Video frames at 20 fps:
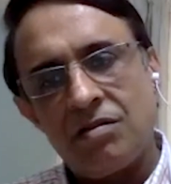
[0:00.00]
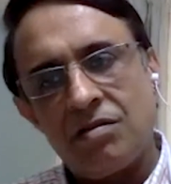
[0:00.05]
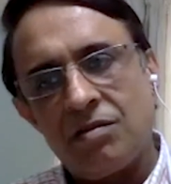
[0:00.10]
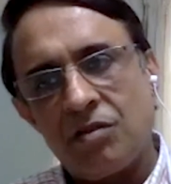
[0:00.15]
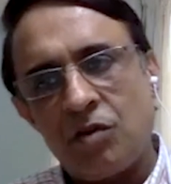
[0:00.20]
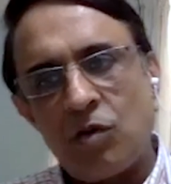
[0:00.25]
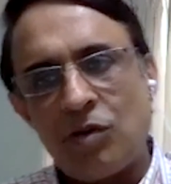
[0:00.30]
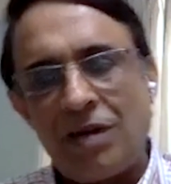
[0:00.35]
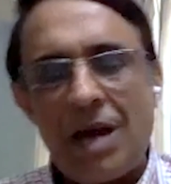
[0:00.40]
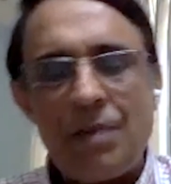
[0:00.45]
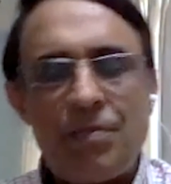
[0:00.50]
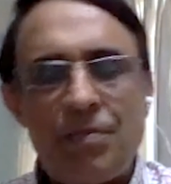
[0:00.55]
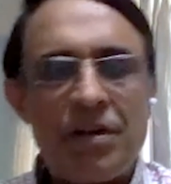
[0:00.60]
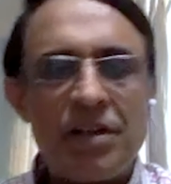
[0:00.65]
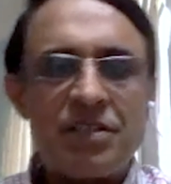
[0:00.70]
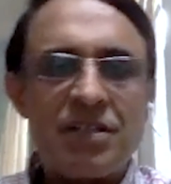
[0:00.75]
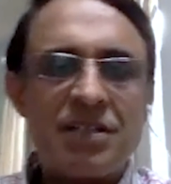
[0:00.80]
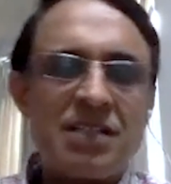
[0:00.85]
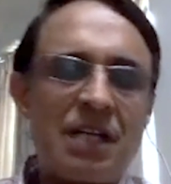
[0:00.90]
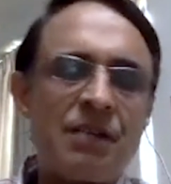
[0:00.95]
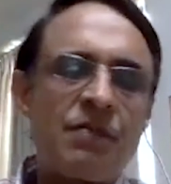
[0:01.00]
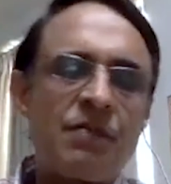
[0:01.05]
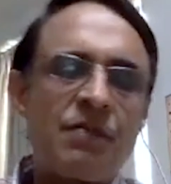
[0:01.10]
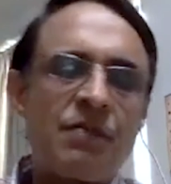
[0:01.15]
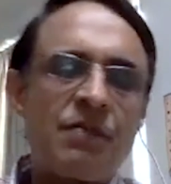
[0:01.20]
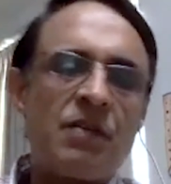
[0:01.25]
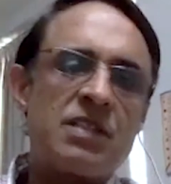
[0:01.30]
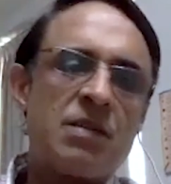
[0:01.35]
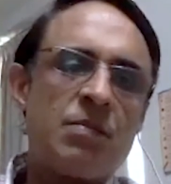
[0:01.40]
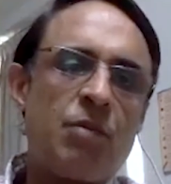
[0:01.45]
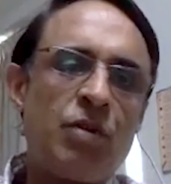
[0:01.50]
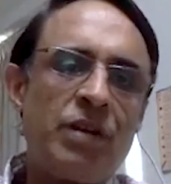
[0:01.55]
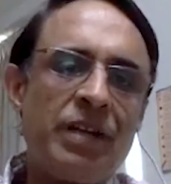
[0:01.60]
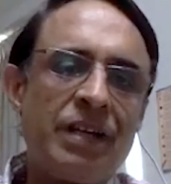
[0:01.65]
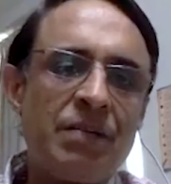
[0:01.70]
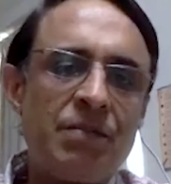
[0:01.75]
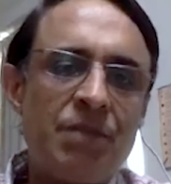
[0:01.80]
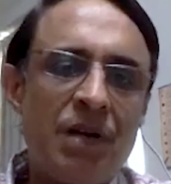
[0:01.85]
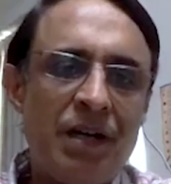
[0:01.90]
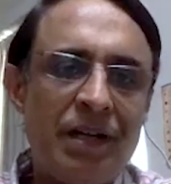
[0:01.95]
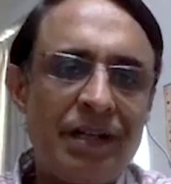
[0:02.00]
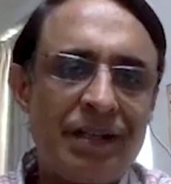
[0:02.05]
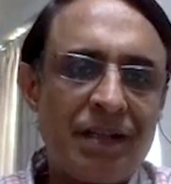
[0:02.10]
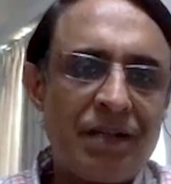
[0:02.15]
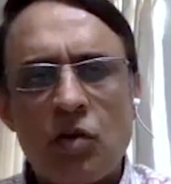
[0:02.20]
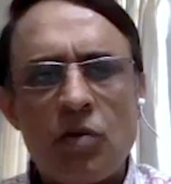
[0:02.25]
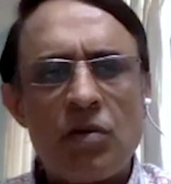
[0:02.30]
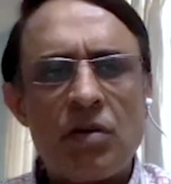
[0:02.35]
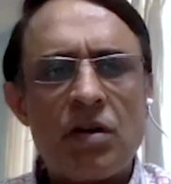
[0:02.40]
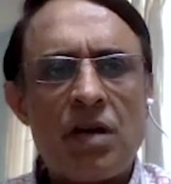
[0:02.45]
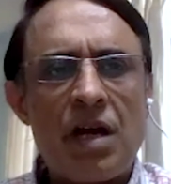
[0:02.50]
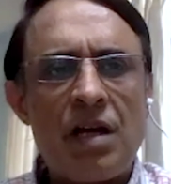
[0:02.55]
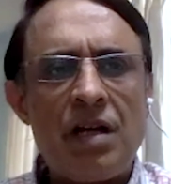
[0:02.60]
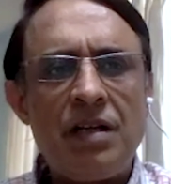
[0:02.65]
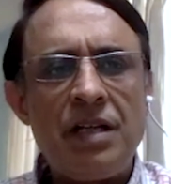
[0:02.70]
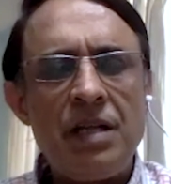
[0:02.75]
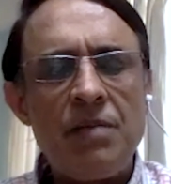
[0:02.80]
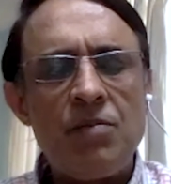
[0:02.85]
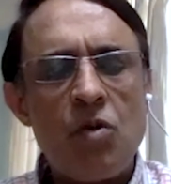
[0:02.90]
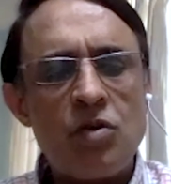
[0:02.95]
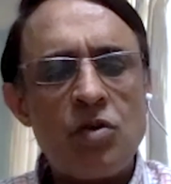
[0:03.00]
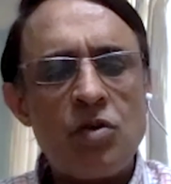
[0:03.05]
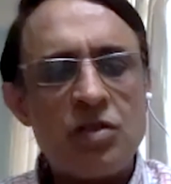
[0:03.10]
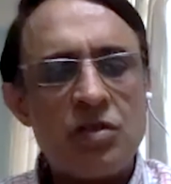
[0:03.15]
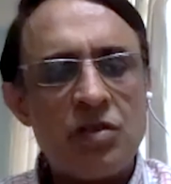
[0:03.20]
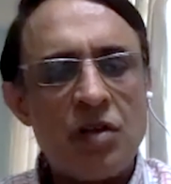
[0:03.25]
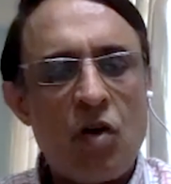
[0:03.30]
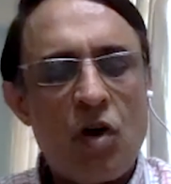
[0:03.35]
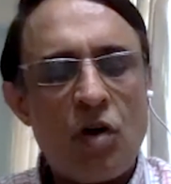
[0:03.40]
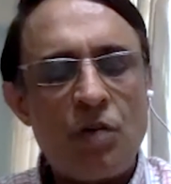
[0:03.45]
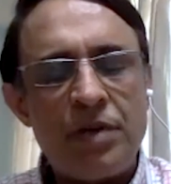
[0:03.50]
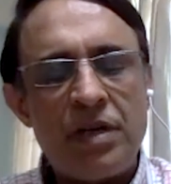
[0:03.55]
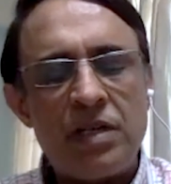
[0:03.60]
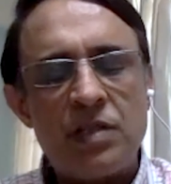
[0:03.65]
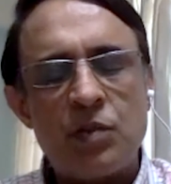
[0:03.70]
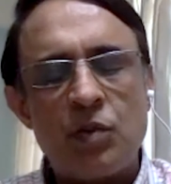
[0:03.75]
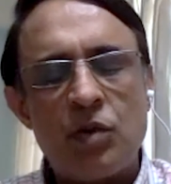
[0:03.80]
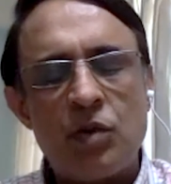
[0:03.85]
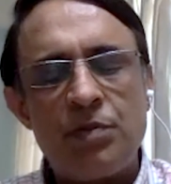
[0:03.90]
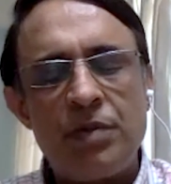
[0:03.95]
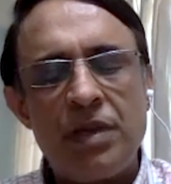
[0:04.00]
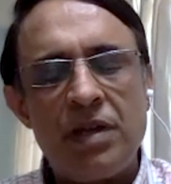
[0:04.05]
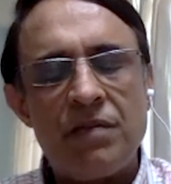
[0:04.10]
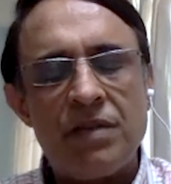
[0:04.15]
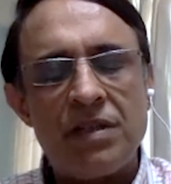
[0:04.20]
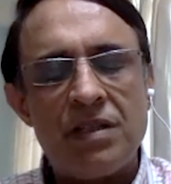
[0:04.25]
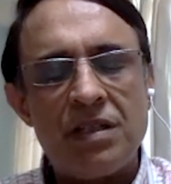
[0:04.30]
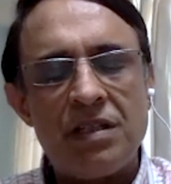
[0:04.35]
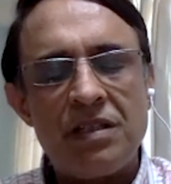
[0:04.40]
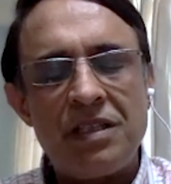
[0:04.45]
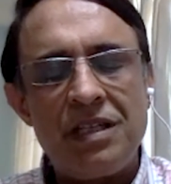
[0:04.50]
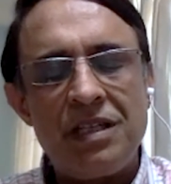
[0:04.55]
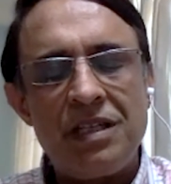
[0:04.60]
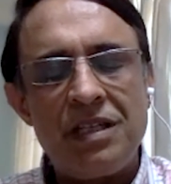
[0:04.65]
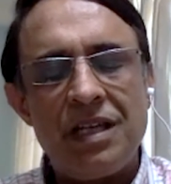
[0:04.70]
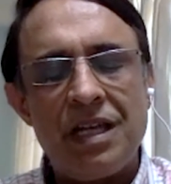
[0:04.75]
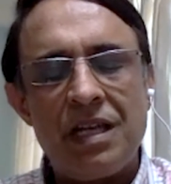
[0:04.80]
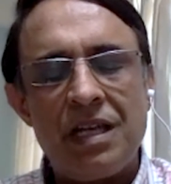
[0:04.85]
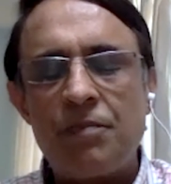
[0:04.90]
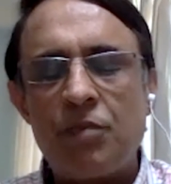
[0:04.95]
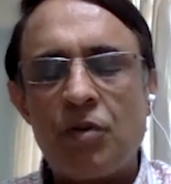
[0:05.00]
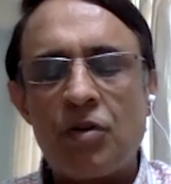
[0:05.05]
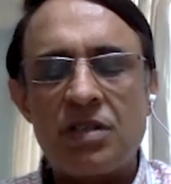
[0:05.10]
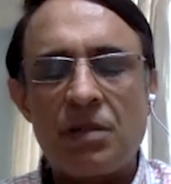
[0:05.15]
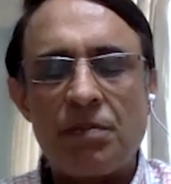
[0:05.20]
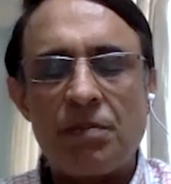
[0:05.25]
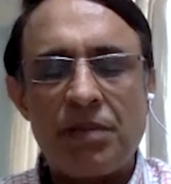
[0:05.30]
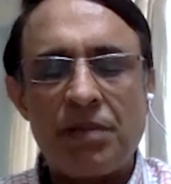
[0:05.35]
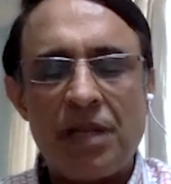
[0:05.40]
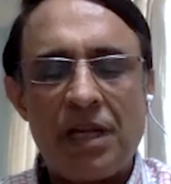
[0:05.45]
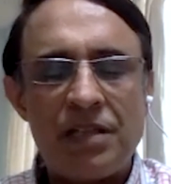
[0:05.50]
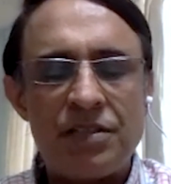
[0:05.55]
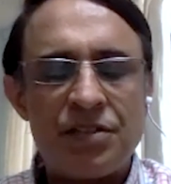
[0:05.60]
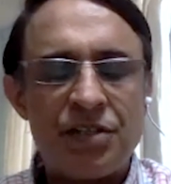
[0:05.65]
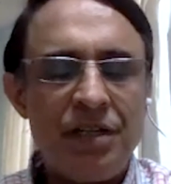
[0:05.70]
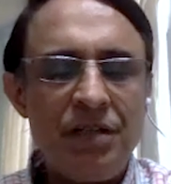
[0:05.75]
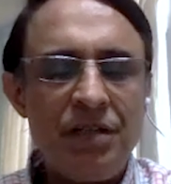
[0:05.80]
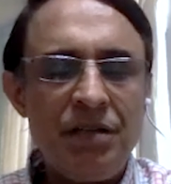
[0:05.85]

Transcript: collaborations that we're supporting in building them. Currently, most of the corporates would be within the input supply chain.